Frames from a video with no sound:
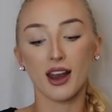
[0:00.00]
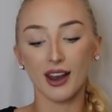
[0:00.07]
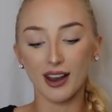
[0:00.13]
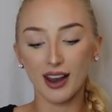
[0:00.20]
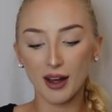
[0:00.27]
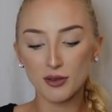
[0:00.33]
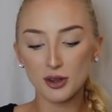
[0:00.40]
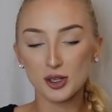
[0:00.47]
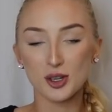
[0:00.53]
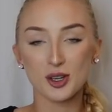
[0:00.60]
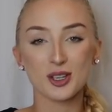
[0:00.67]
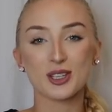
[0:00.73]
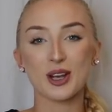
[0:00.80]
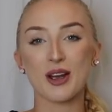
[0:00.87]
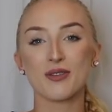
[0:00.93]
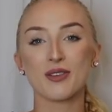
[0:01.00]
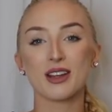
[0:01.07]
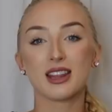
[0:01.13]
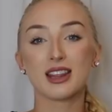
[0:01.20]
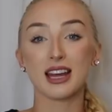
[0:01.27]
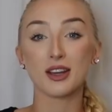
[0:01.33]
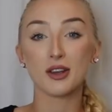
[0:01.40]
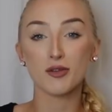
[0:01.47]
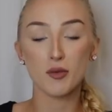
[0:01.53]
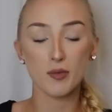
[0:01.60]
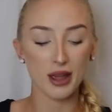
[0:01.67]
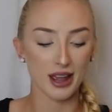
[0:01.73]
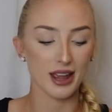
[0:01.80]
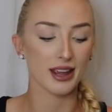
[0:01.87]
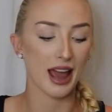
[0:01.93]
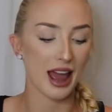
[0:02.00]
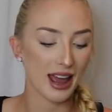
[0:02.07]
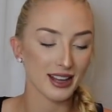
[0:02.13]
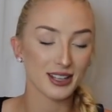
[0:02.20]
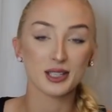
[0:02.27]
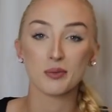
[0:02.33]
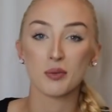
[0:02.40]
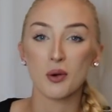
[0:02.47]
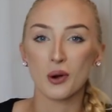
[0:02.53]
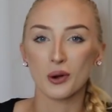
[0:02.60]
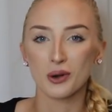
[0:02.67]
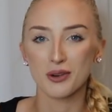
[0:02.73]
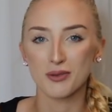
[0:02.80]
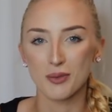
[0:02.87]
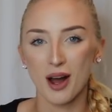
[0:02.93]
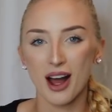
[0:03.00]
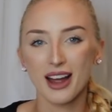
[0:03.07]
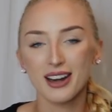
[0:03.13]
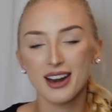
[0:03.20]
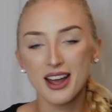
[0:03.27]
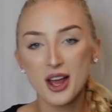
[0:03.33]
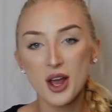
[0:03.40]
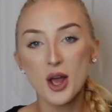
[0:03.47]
Love you too, Sophie. Thank you for being a supporter of mine.